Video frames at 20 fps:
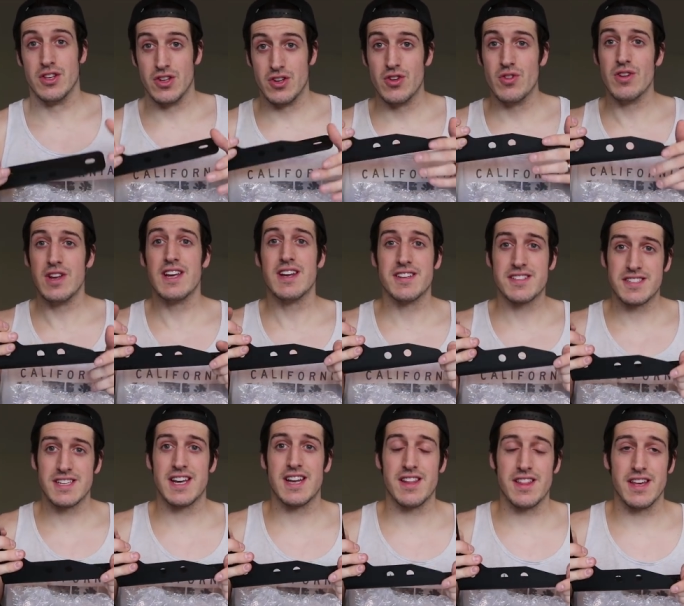you need a
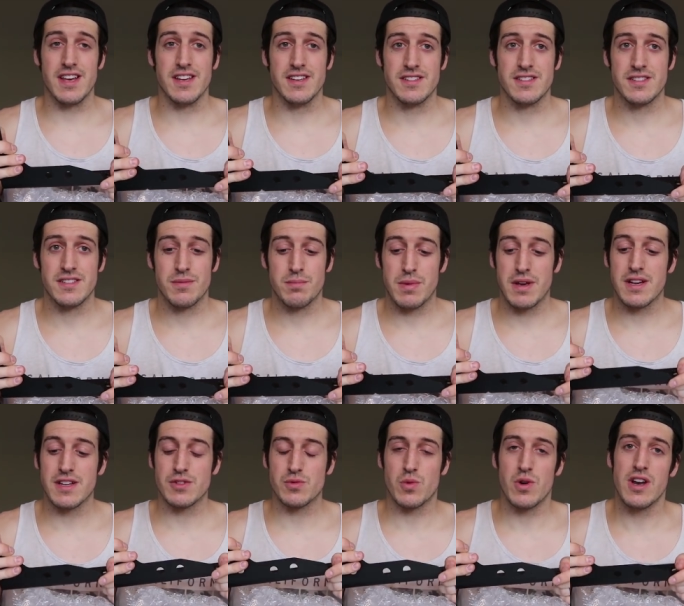set of these.
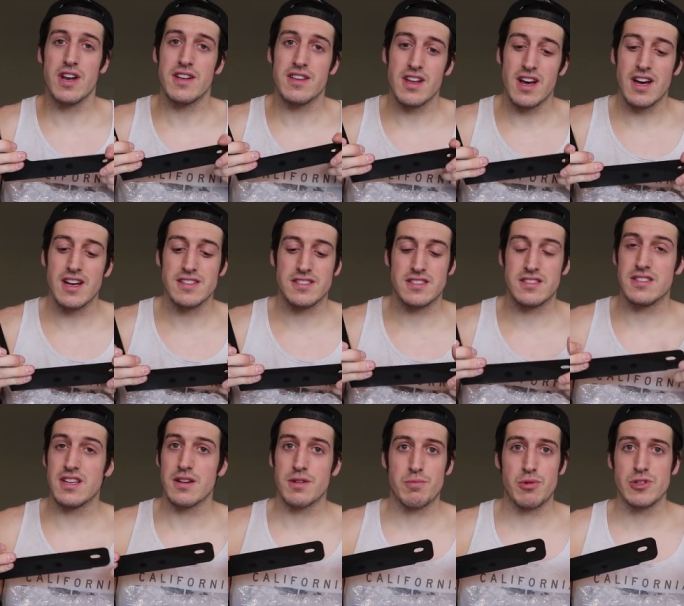Because what it does
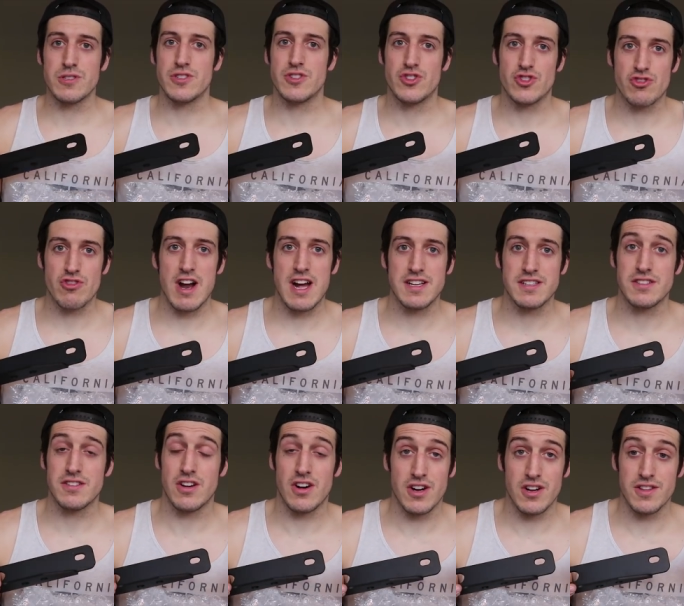is it puts
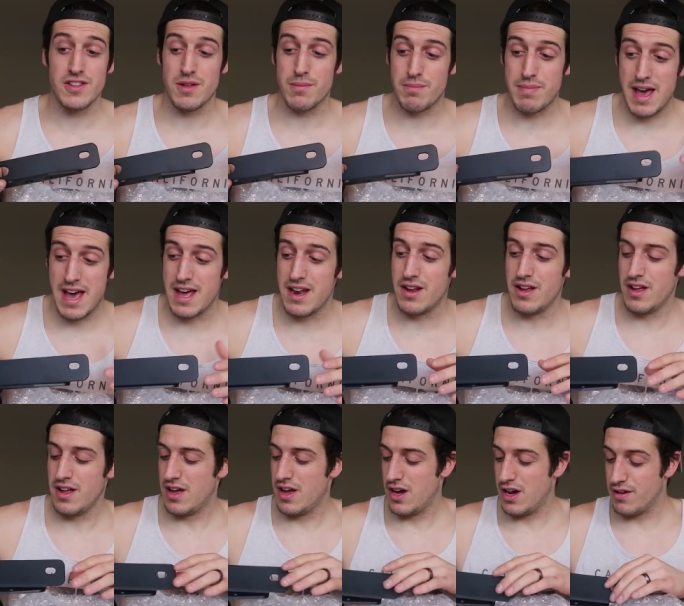stress on the
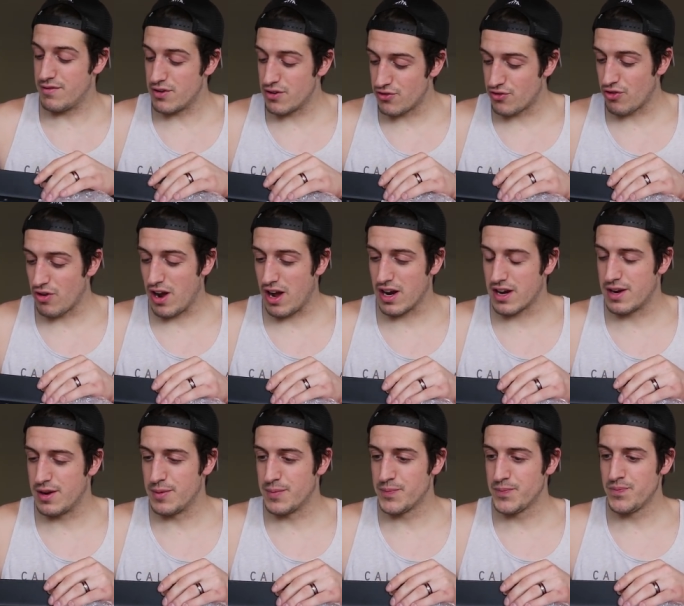bed of your truck